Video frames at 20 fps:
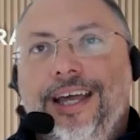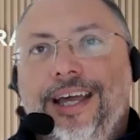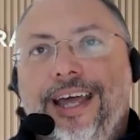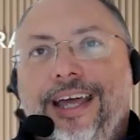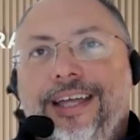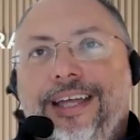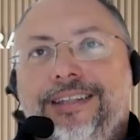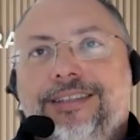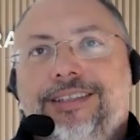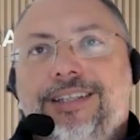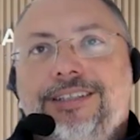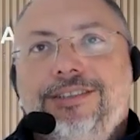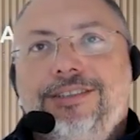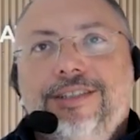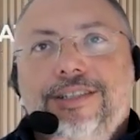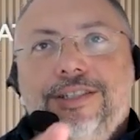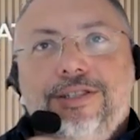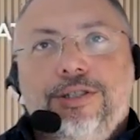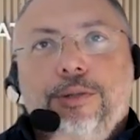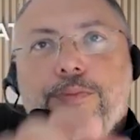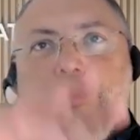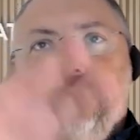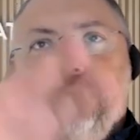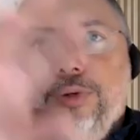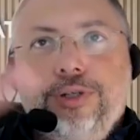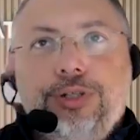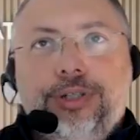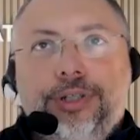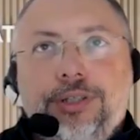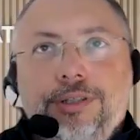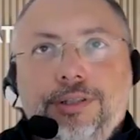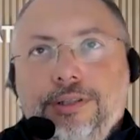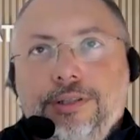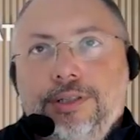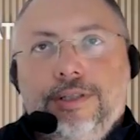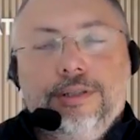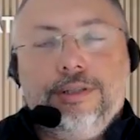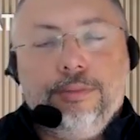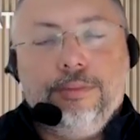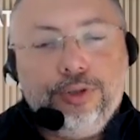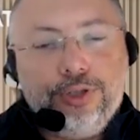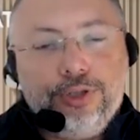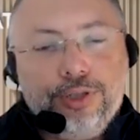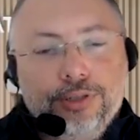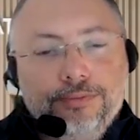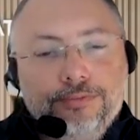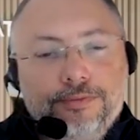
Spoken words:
and the distribution